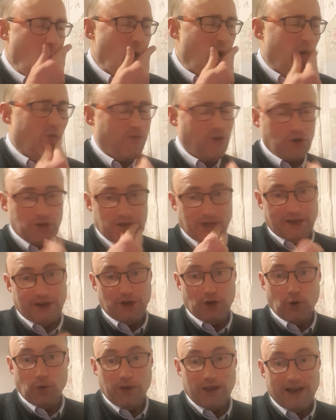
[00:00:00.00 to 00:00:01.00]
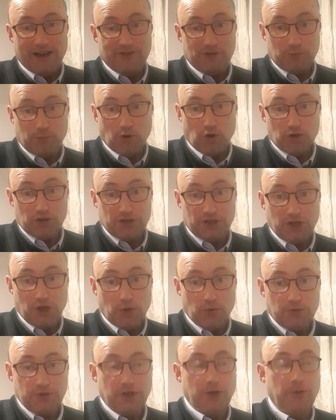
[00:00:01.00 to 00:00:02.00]
Unfortunately, no live sport to go
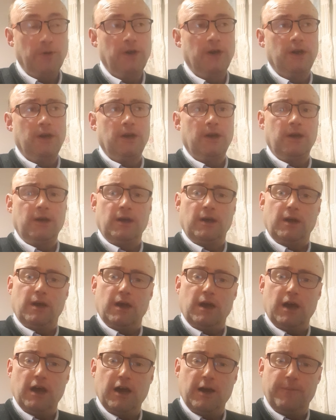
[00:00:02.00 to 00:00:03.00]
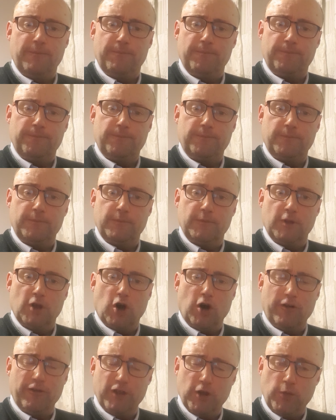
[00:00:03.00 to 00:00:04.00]
to. Um,
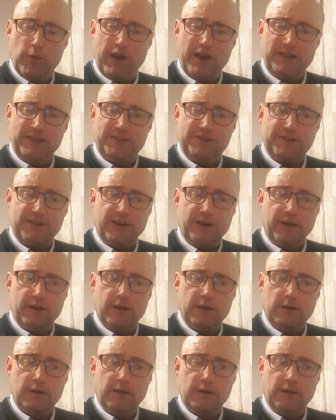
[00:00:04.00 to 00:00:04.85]
over the winter,